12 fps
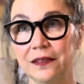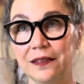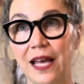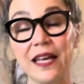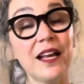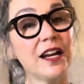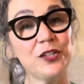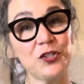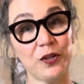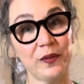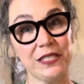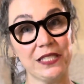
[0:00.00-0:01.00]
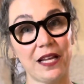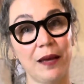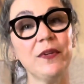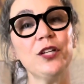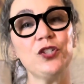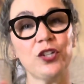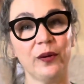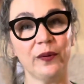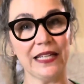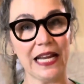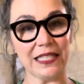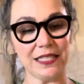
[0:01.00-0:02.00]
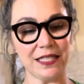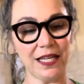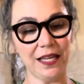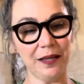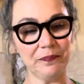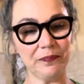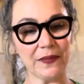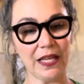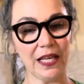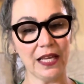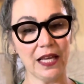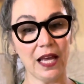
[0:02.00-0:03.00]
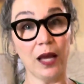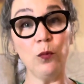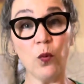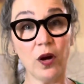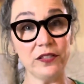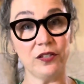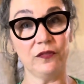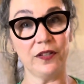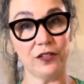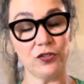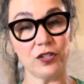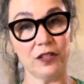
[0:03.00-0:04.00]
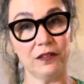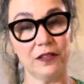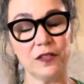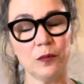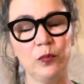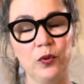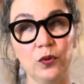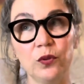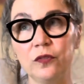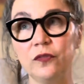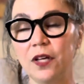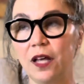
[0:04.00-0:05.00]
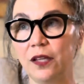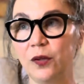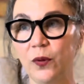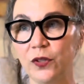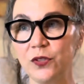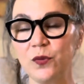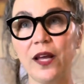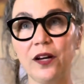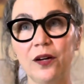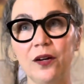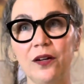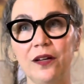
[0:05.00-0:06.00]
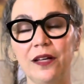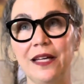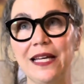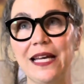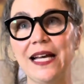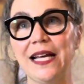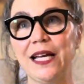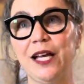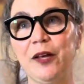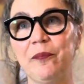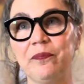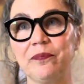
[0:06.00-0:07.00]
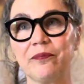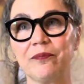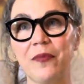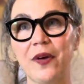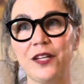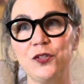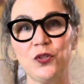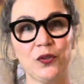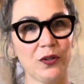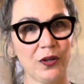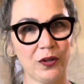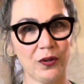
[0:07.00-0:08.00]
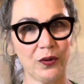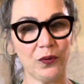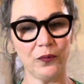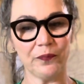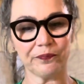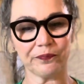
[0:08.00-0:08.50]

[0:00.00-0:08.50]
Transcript: I gotta show it. I'm gonna show it next time. I want to finish it. It's a beautiful colorwork sweater by Junko.